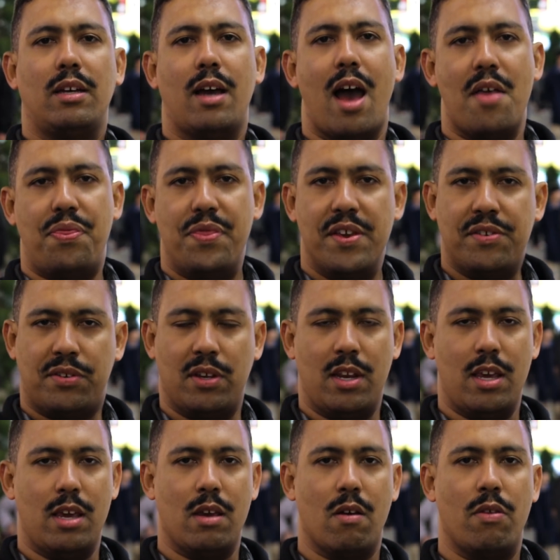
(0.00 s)

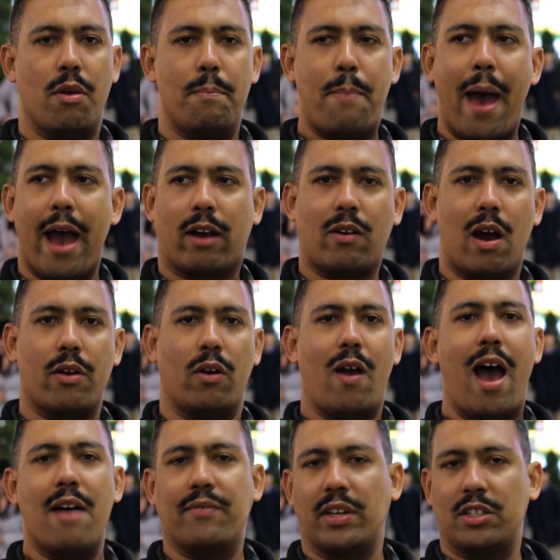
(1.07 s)
ethnicity or their background or
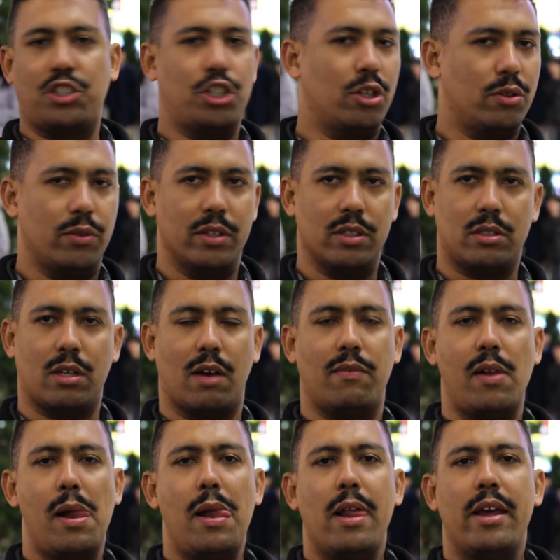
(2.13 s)
having children and stuff.
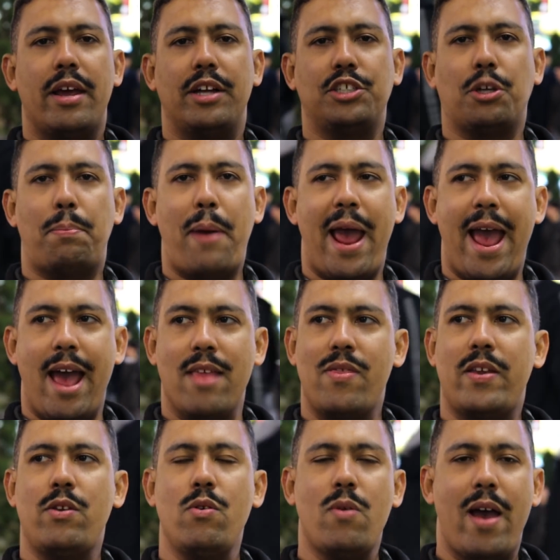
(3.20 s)
In Japan,
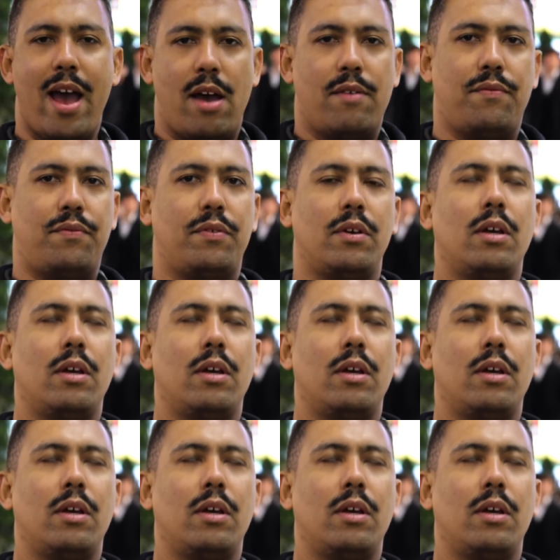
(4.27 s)
they do have